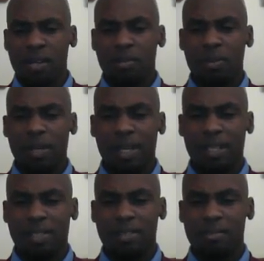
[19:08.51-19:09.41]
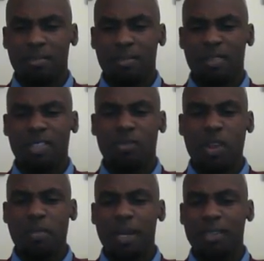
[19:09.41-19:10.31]
was
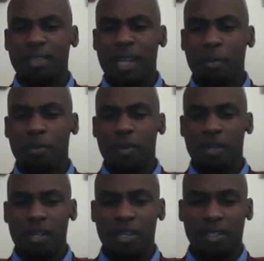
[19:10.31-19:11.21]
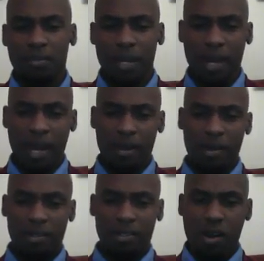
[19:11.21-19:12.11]
screaming at the top of her lungs about how
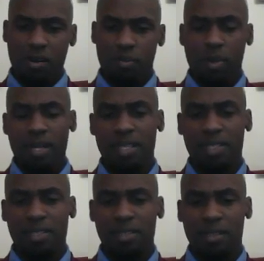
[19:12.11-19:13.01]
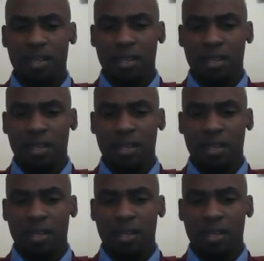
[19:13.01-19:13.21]
her daughter Brittany's